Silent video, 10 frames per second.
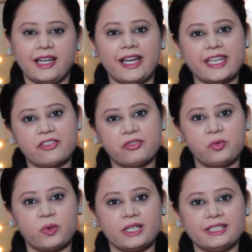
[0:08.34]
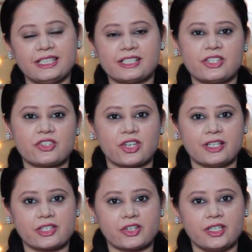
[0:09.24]
Hi everyone, this is
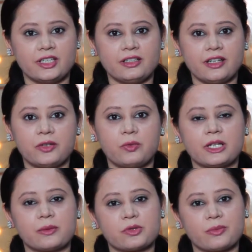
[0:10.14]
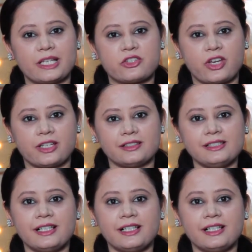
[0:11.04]
Shailja here and welcome to my channel.